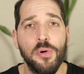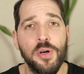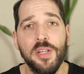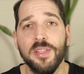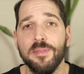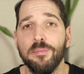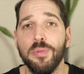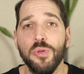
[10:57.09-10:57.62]

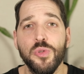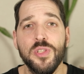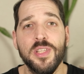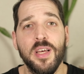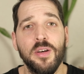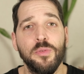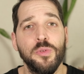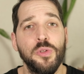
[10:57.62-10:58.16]
and
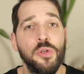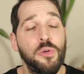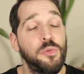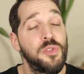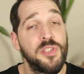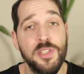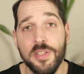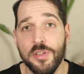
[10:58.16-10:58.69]
Bluesound Node
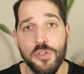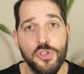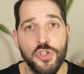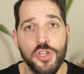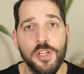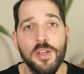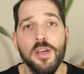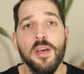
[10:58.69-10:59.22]

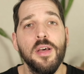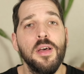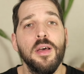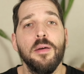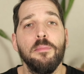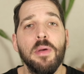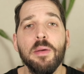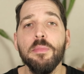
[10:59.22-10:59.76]
synergy.
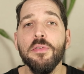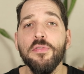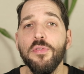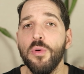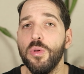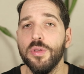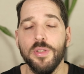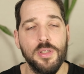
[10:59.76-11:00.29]
Maybe
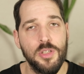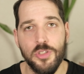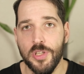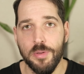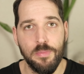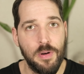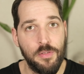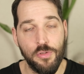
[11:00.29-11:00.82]
fault is
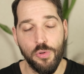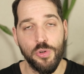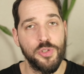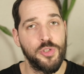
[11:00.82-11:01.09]
of course,